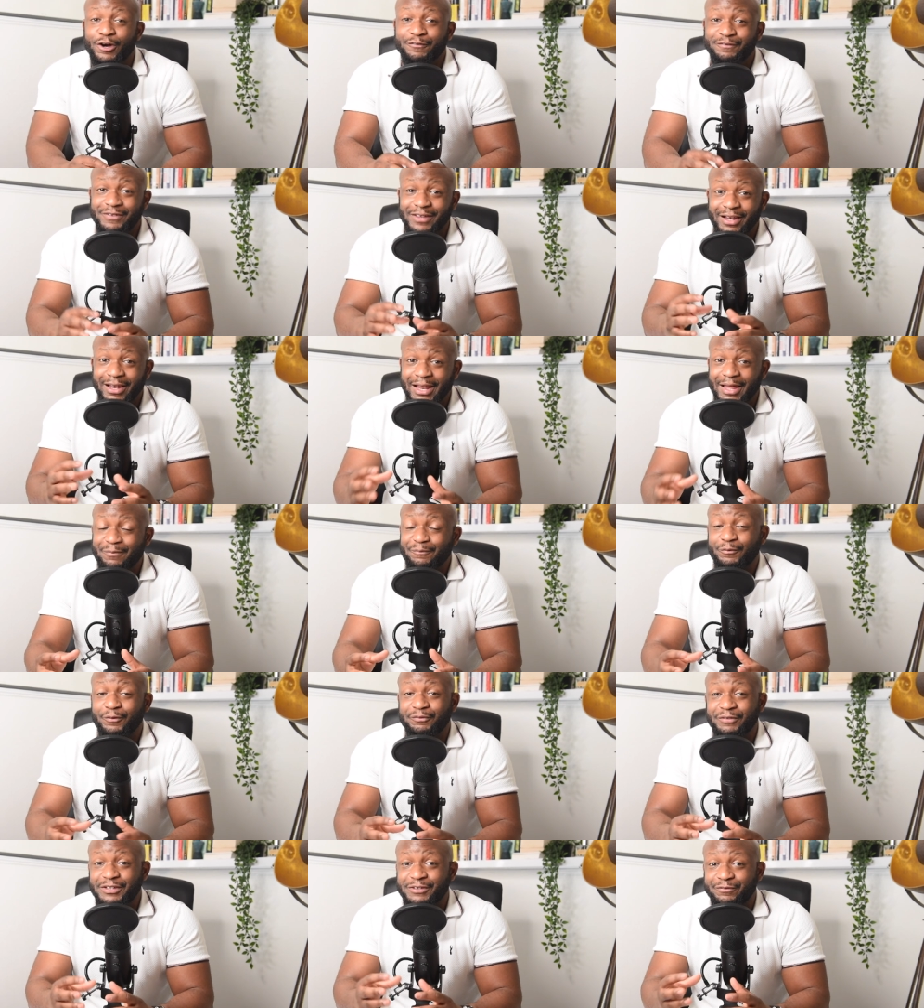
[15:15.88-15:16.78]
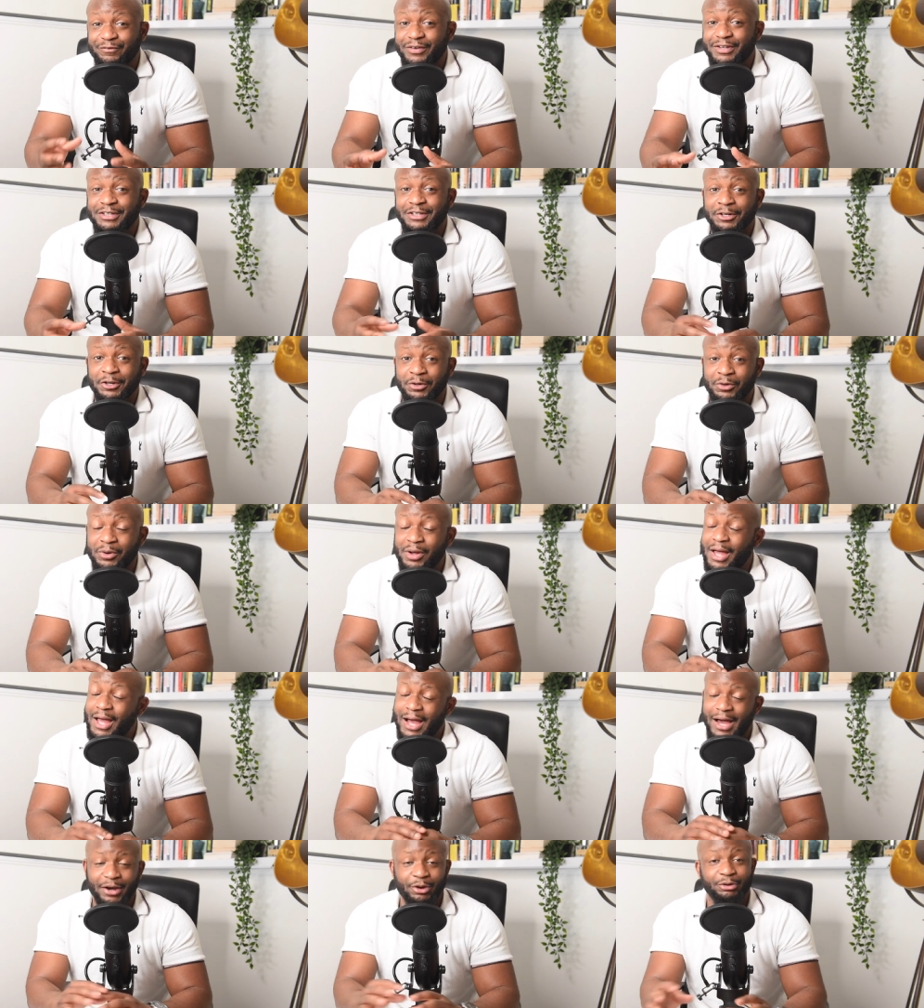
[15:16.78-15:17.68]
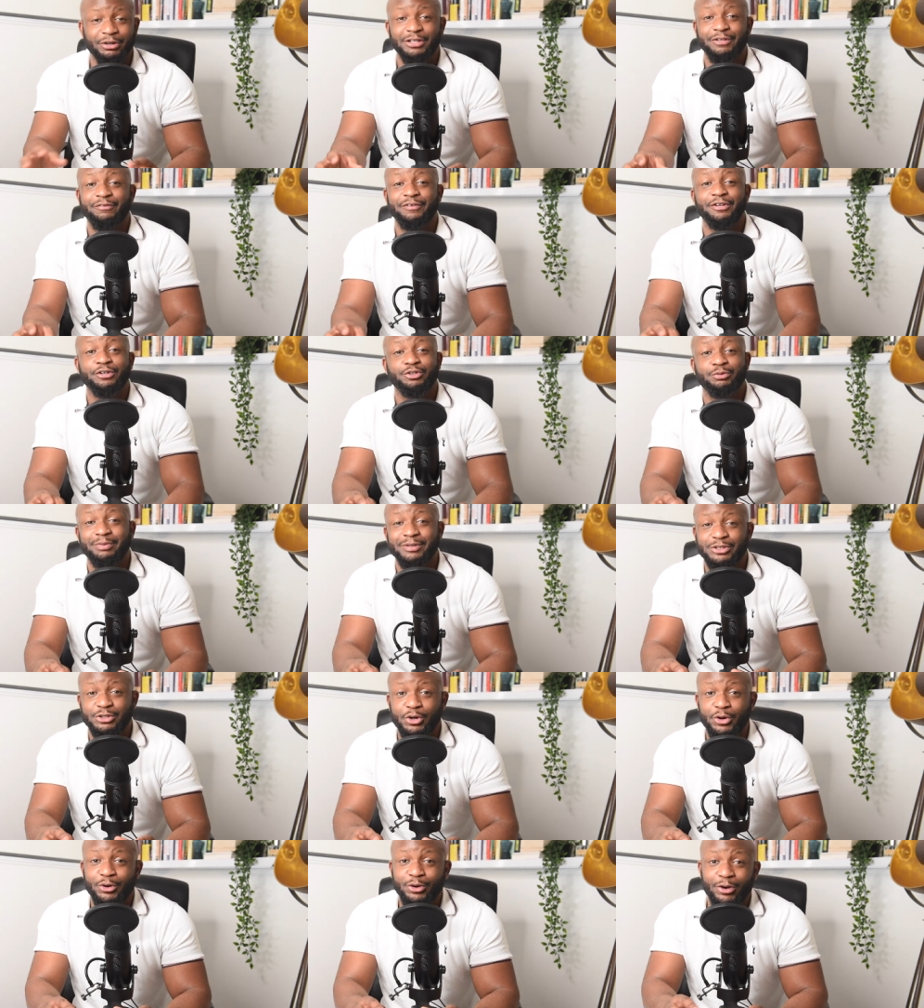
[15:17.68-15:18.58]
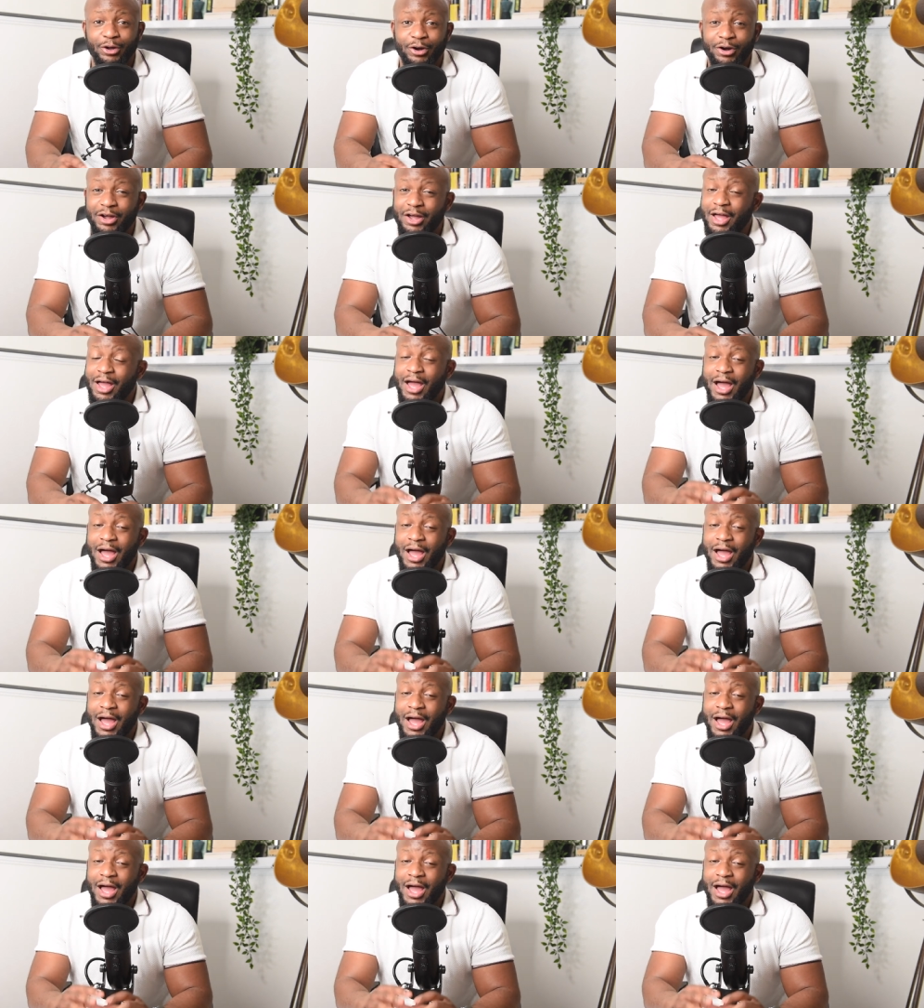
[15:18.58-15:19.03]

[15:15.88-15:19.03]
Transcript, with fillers: of the length of this video, I don't want this video to be too long.